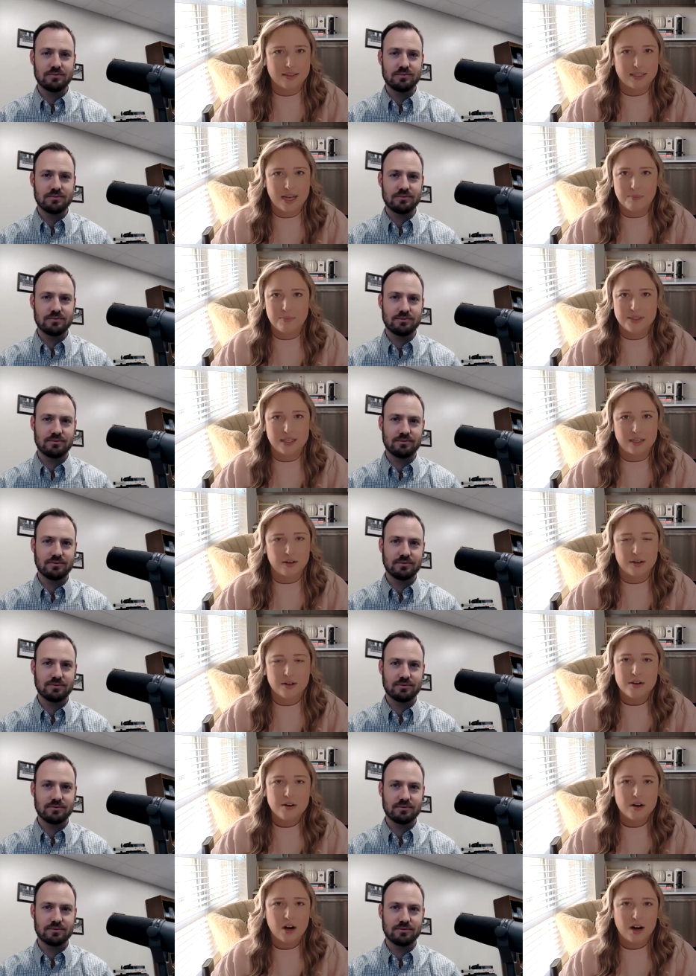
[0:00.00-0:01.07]
Speaker 1: tips
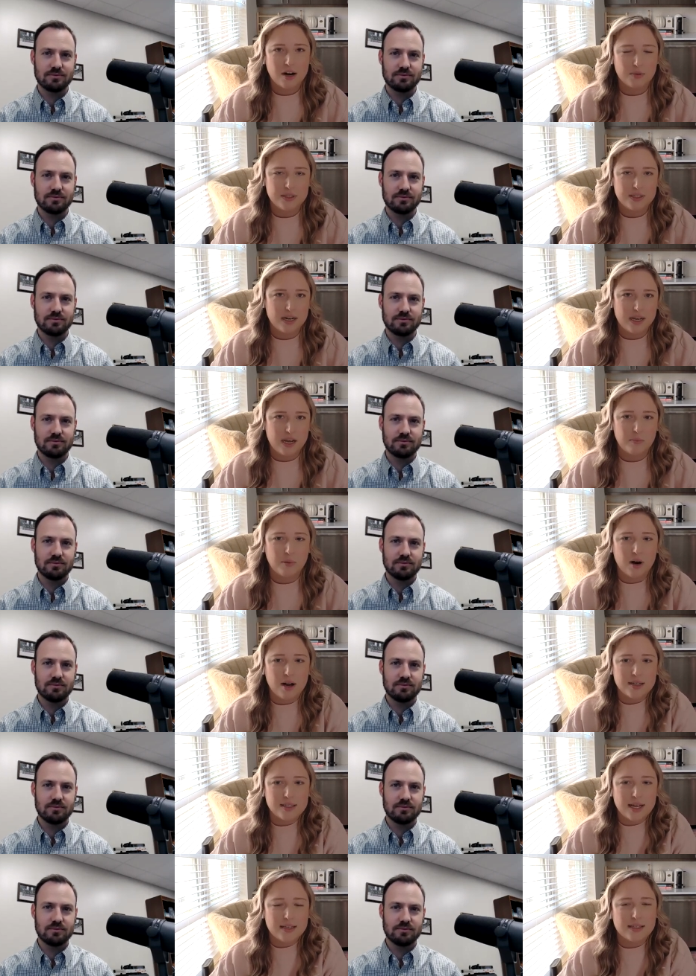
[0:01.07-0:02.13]
or studying
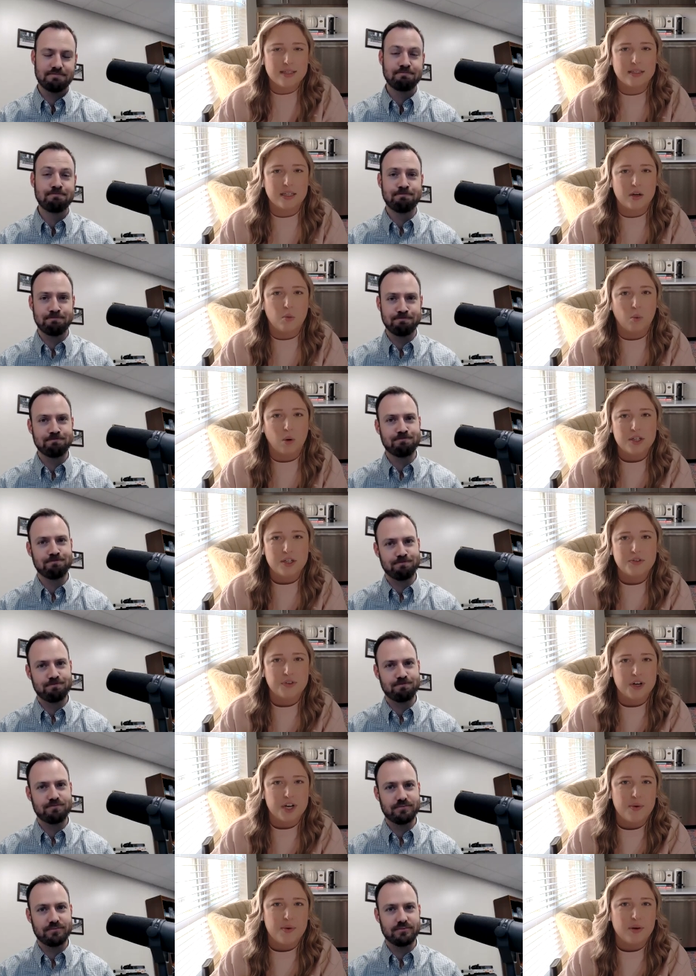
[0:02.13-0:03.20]
processes worked
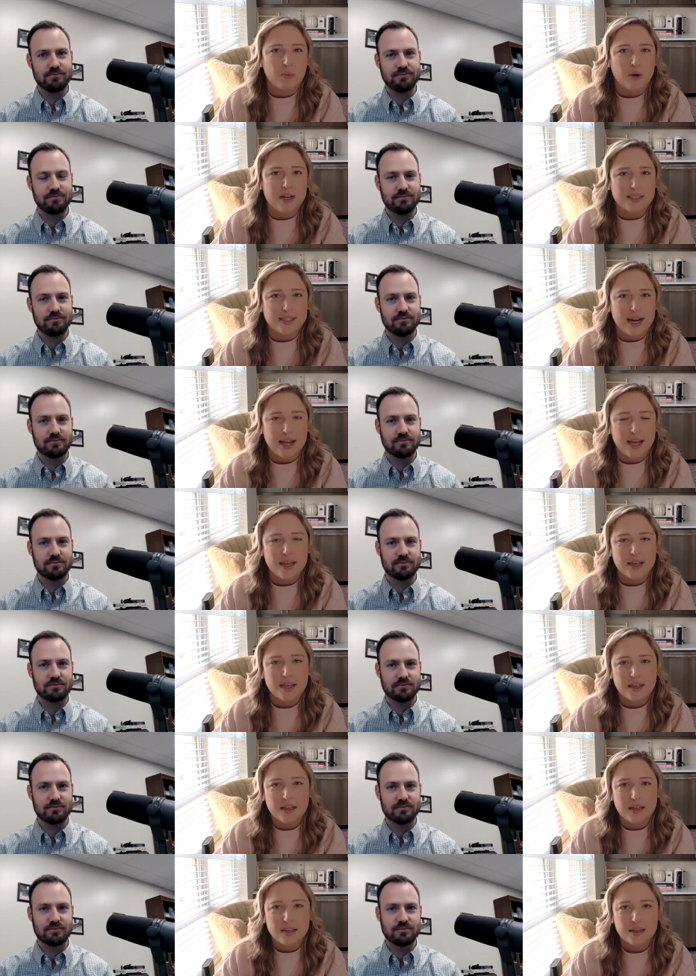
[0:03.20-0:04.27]
for you and what didn't?
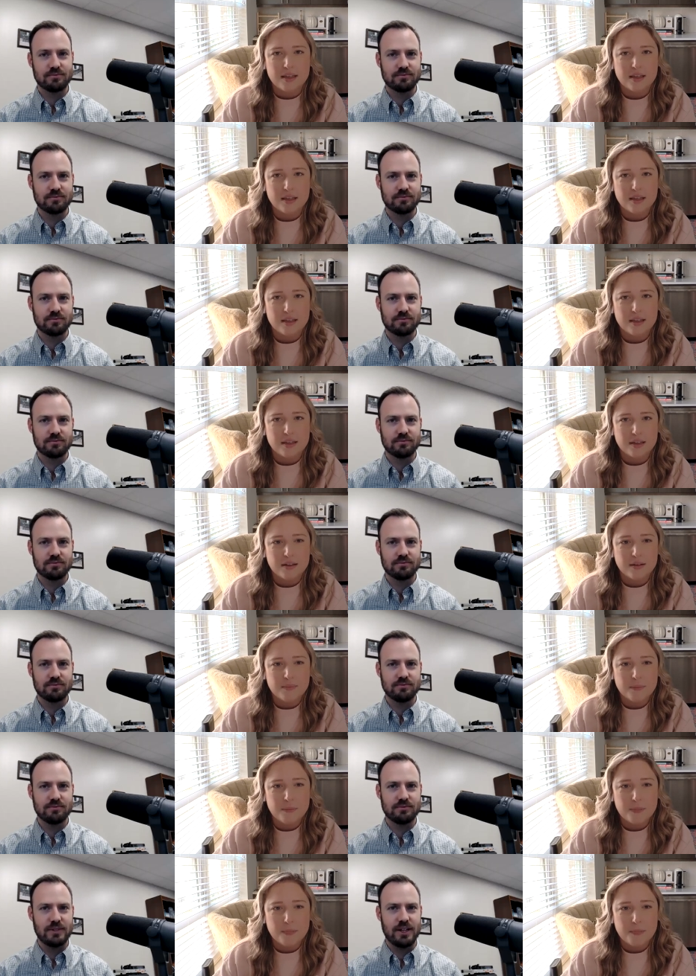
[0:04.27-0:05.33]

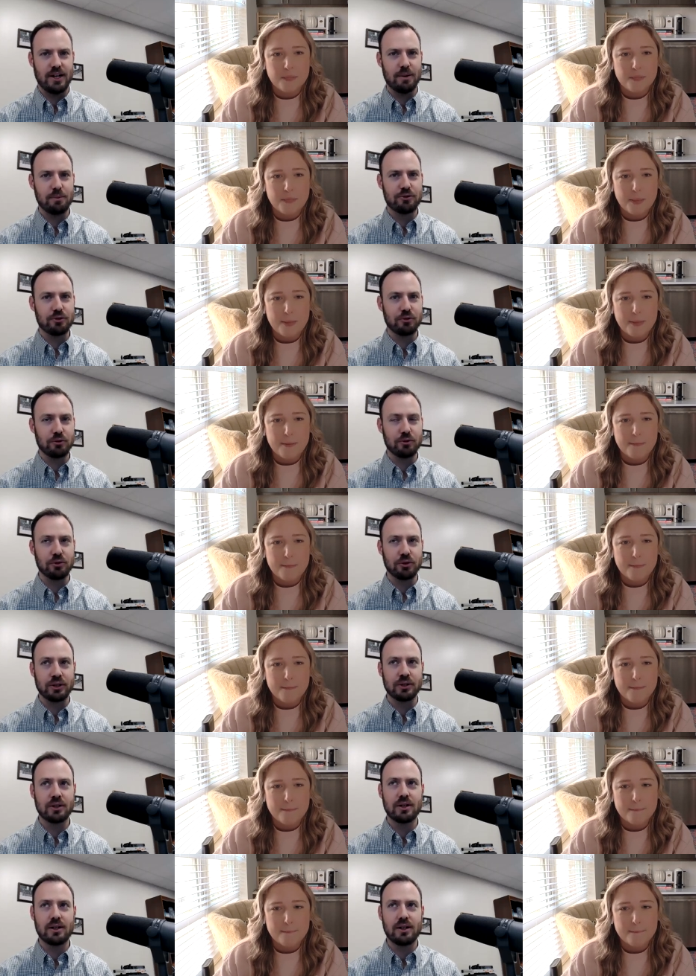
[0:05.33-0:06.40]
Speaker 2: Yeah, absolutely.
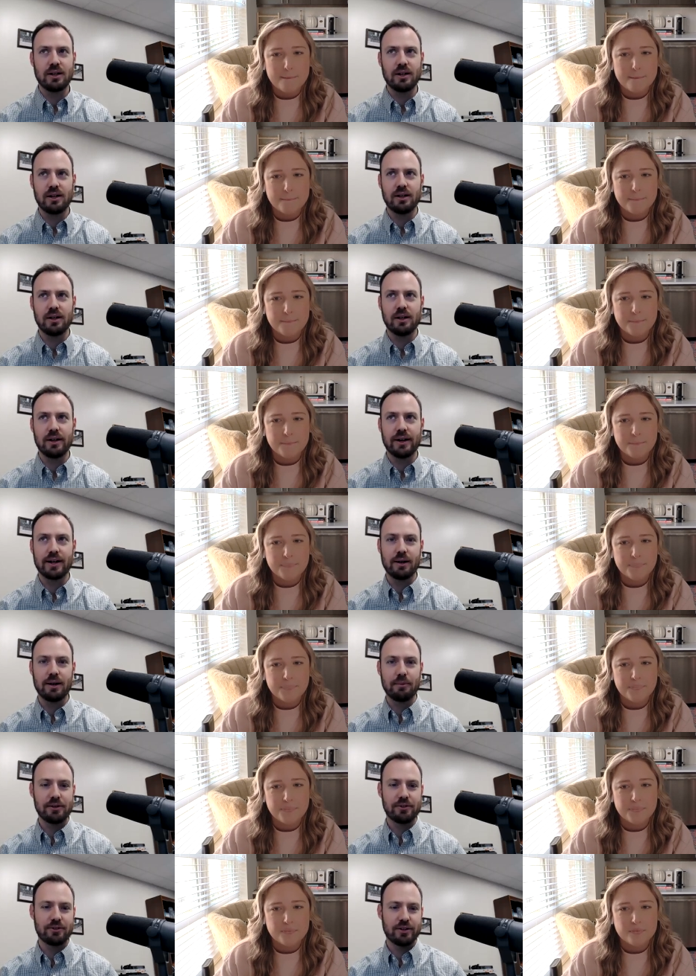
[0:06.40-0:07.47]
I got
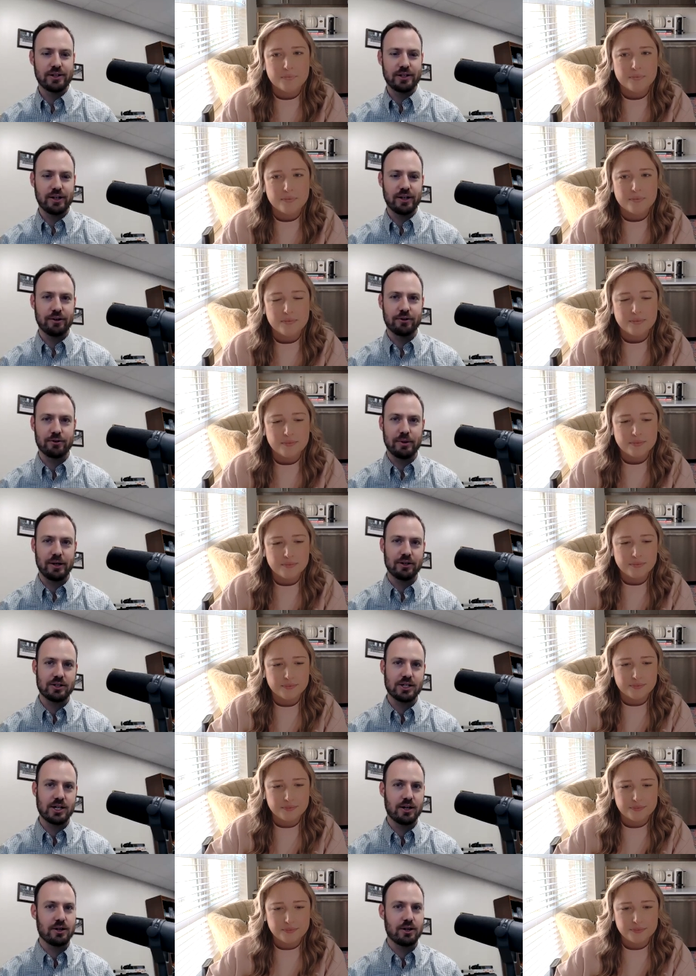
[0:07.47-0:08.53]
my CTS about
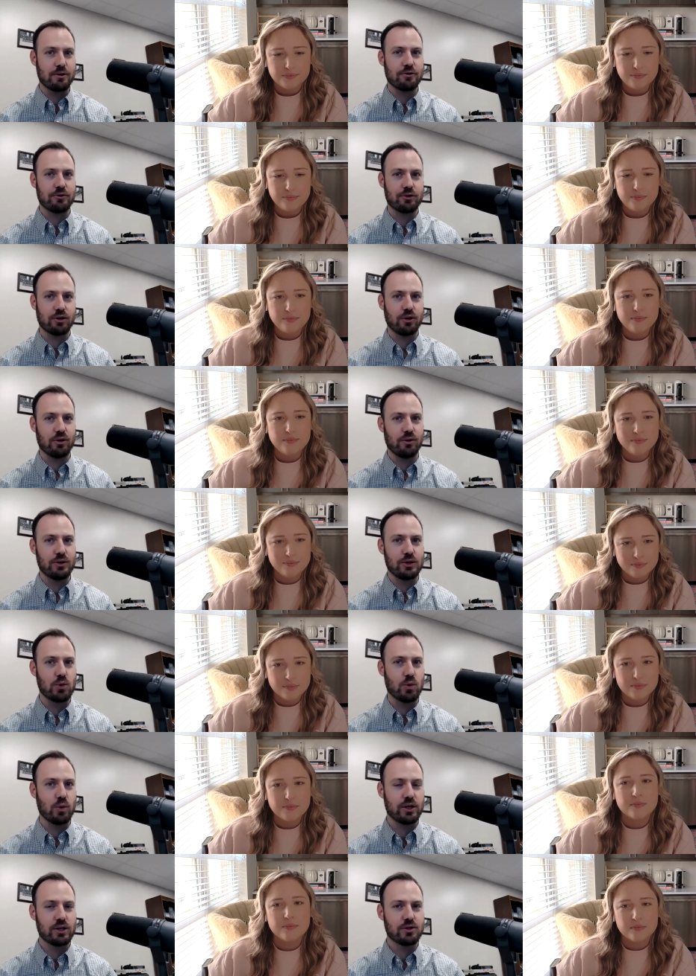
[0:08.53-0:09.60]
10 years ago in
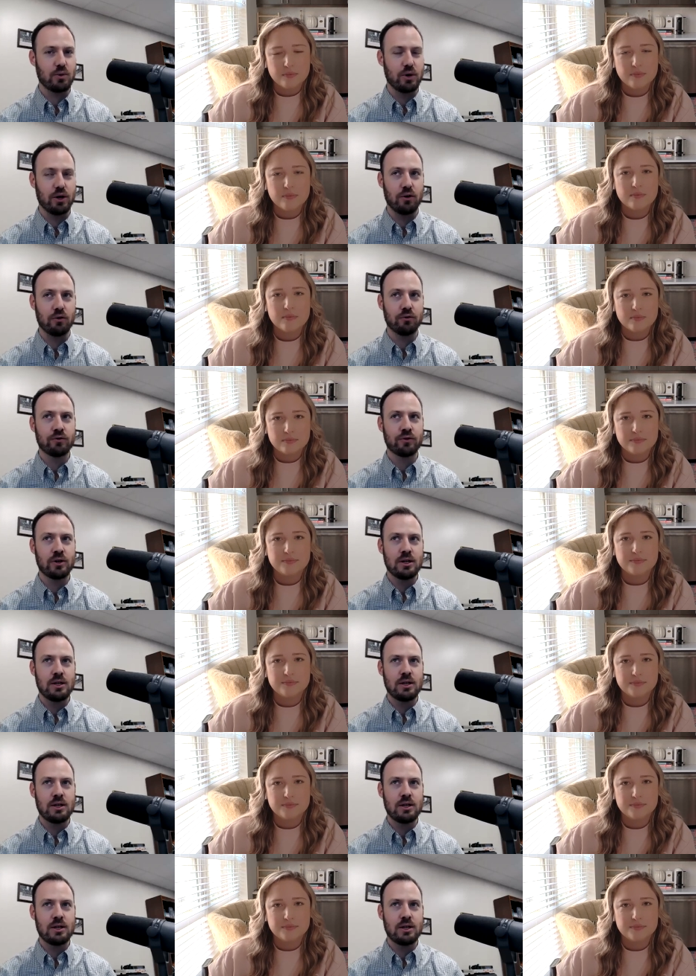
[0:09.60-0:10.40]
2012.